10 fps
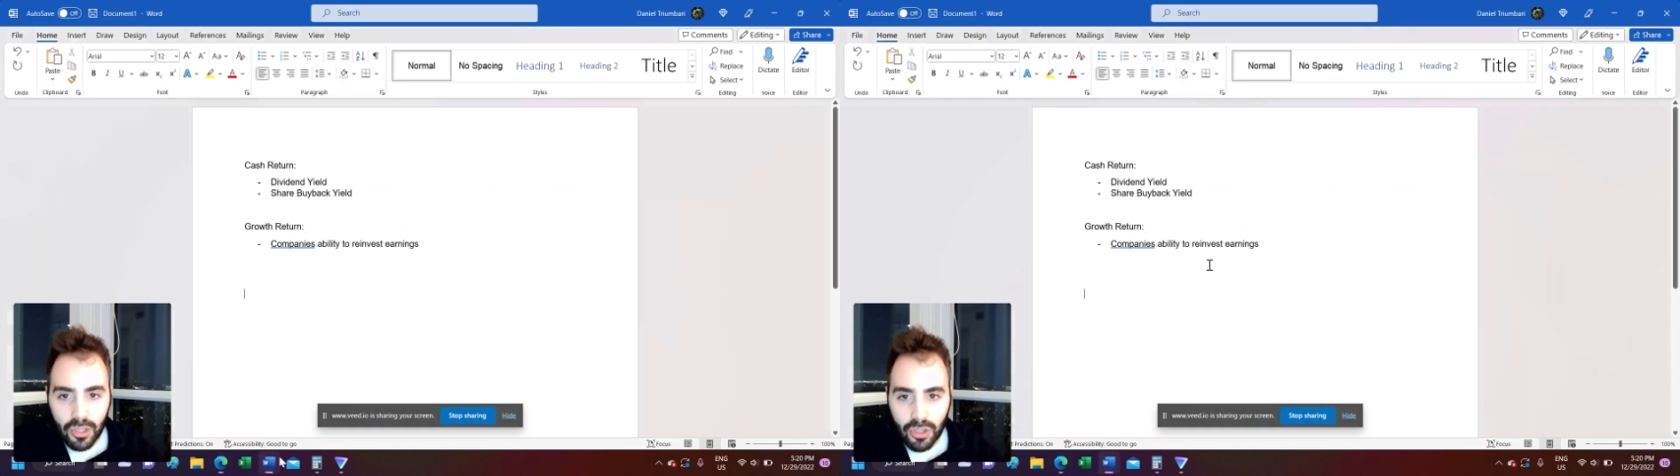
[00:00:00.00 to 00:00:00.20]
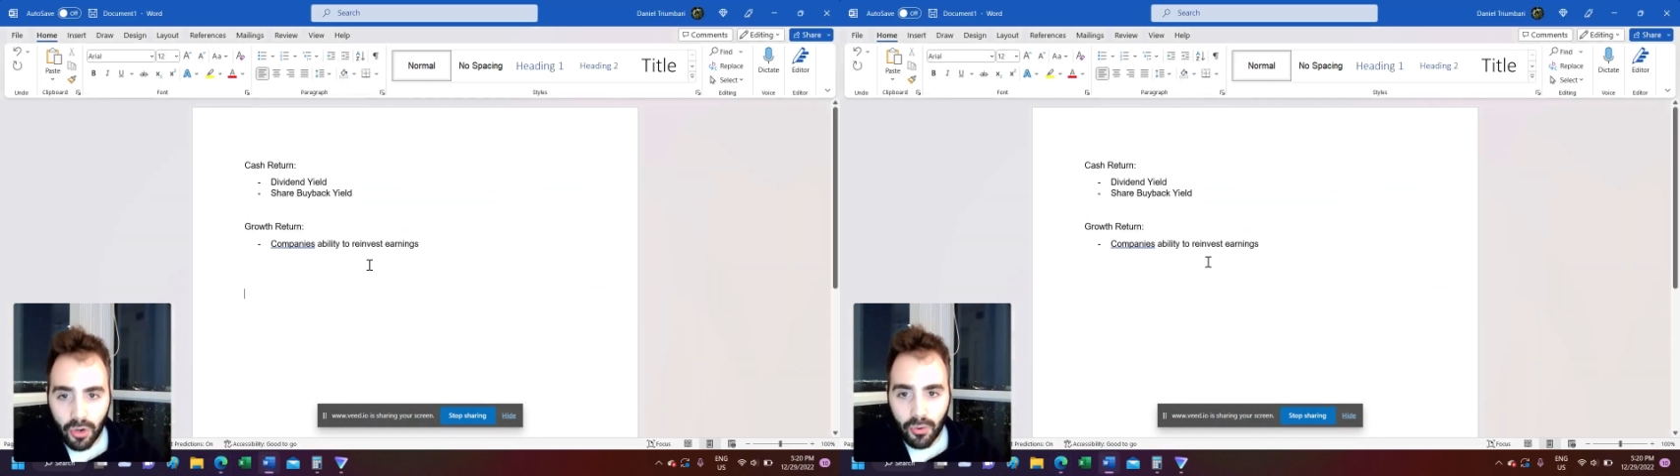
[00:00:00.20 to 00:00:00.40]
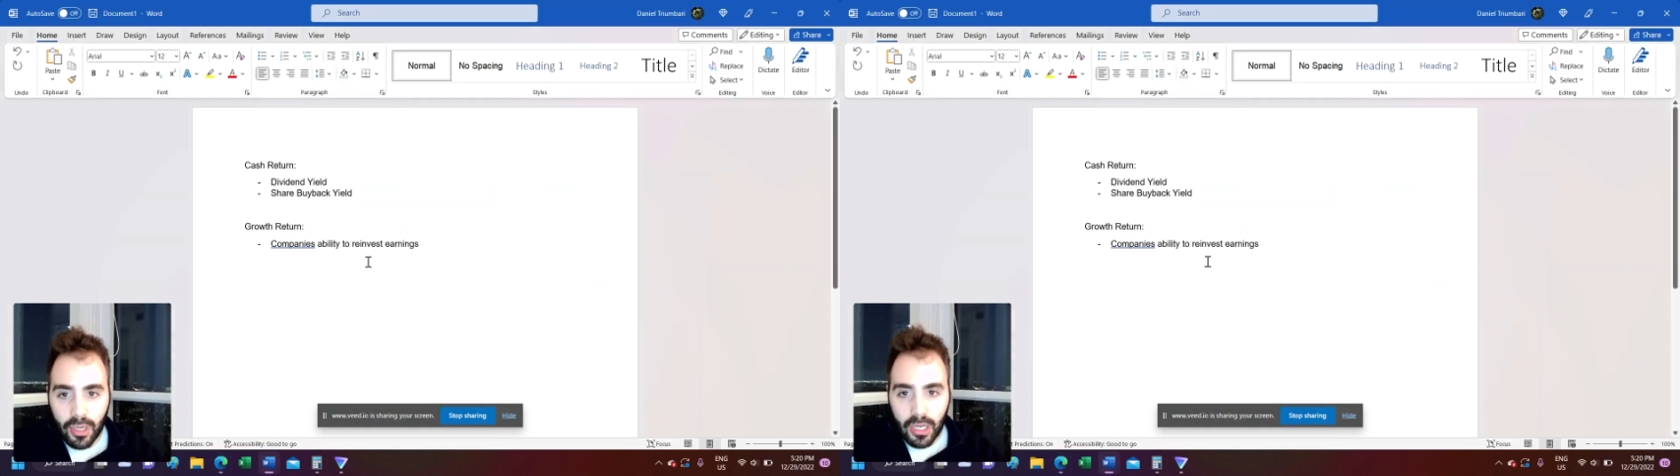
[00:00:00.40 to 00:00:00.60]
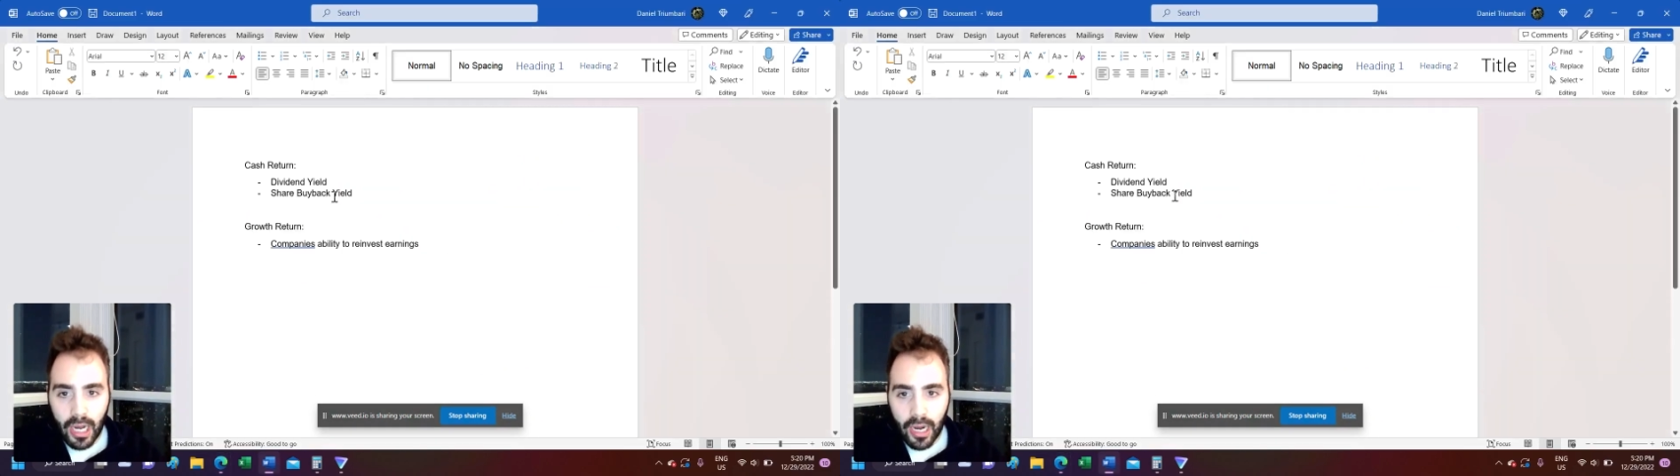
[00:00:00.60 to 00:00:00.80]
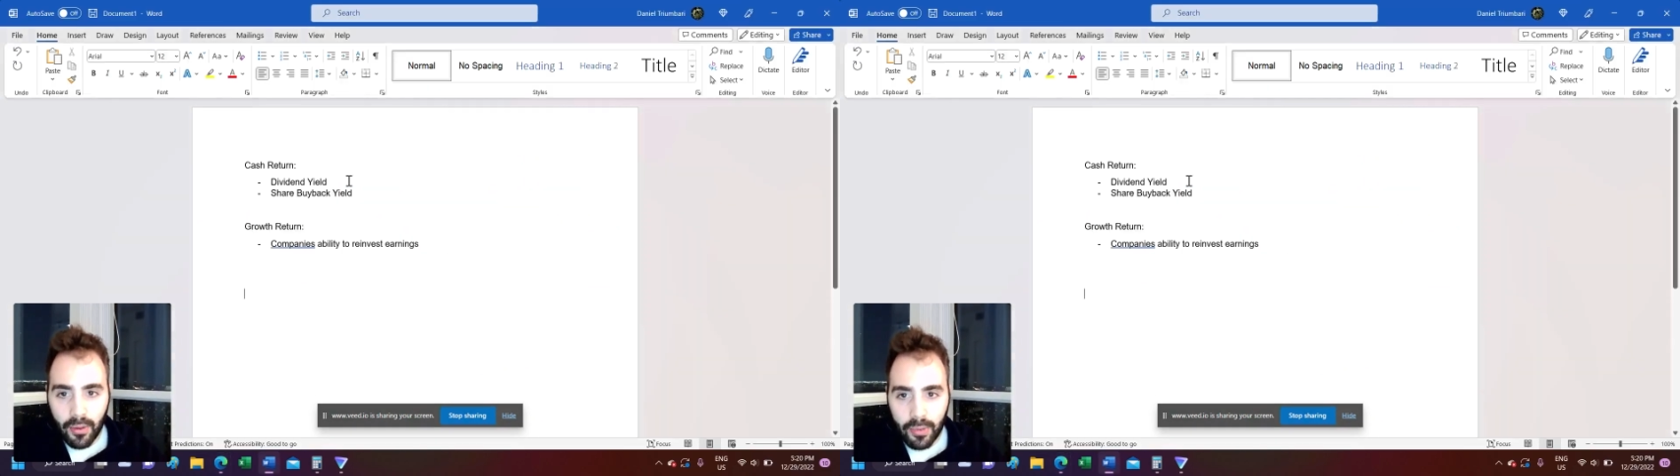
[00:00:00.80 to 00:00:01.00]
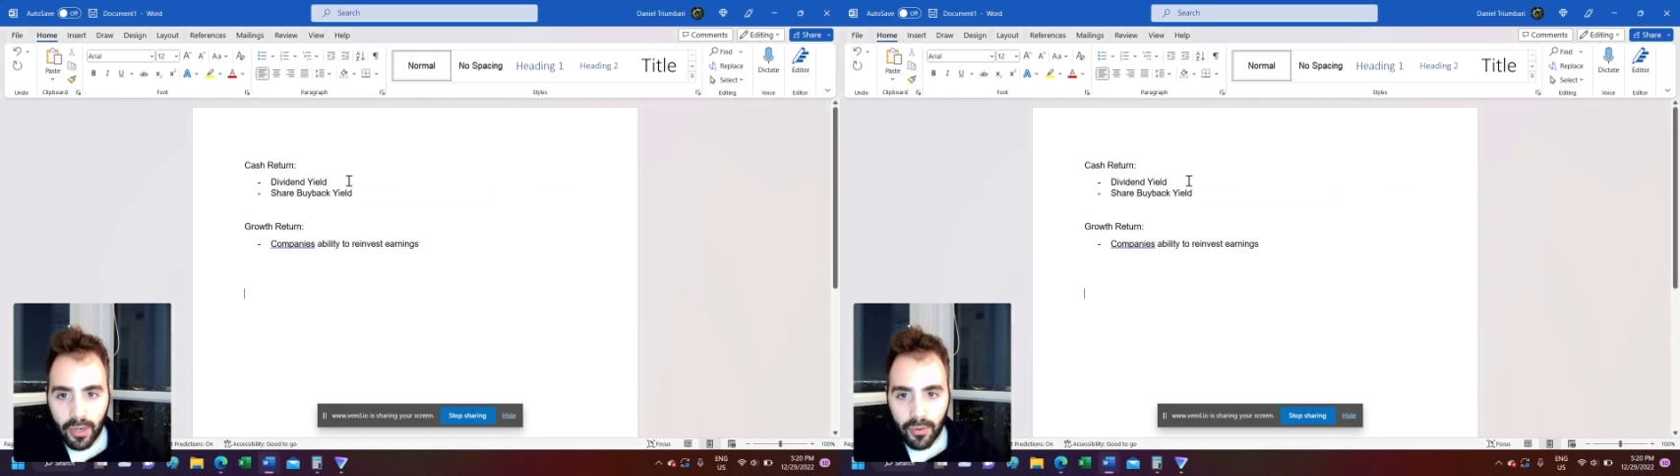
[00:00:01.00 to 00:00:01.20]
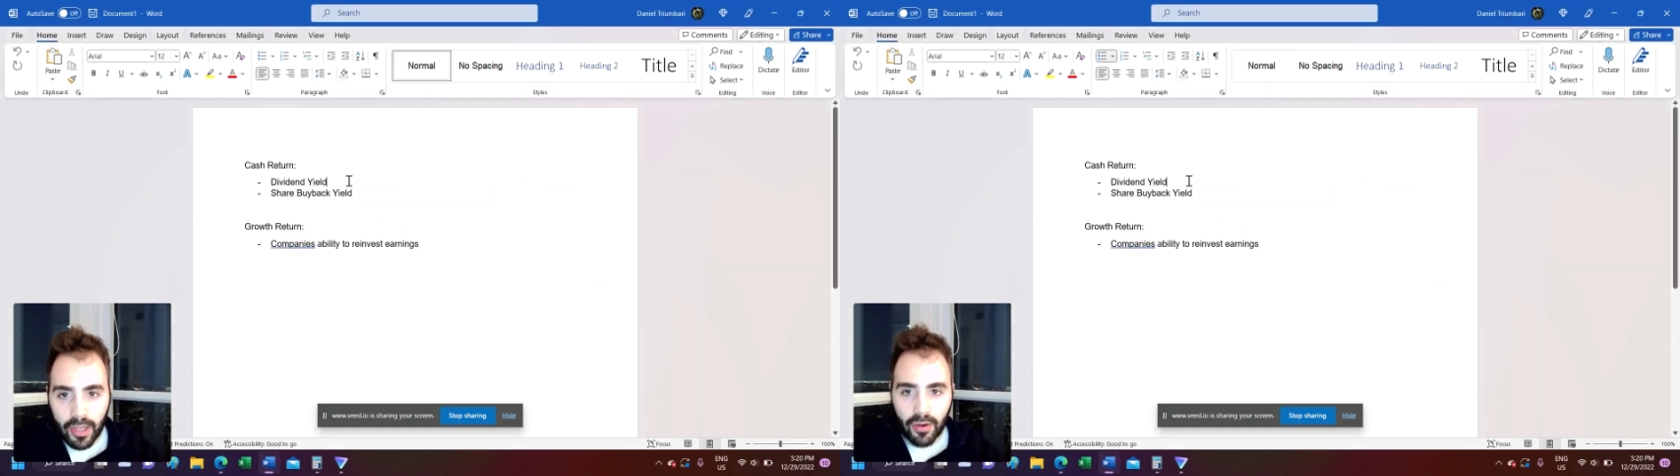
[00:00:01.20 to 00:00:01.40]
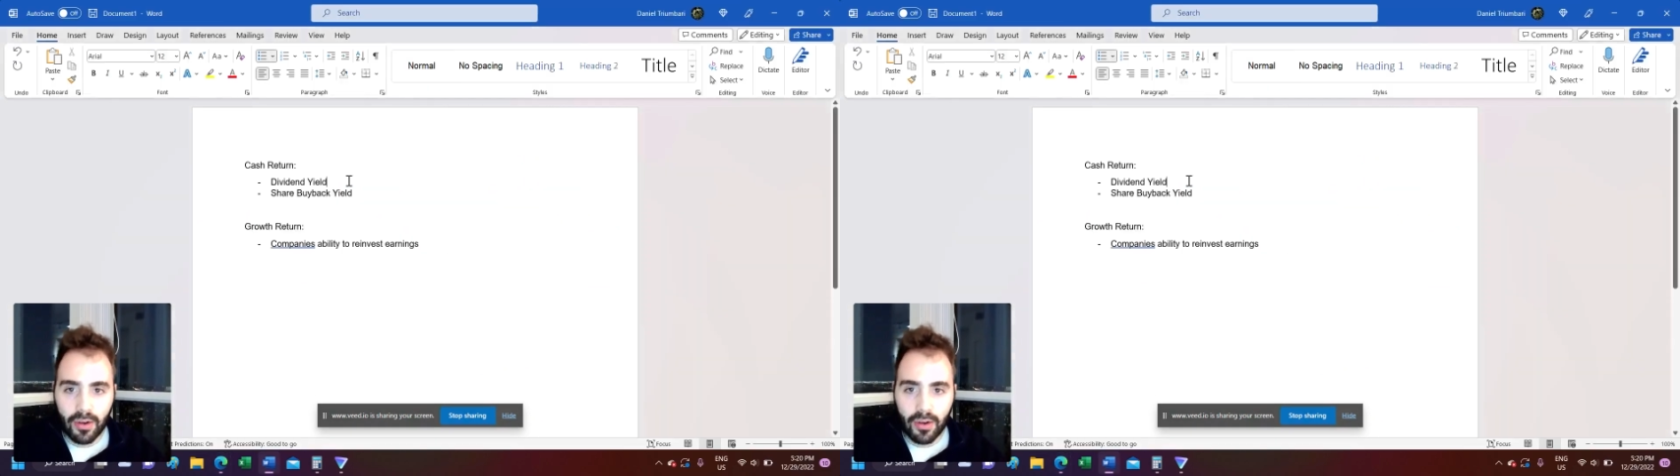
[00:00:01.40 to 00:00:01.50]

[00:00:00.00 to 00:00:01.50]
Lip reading: So we know that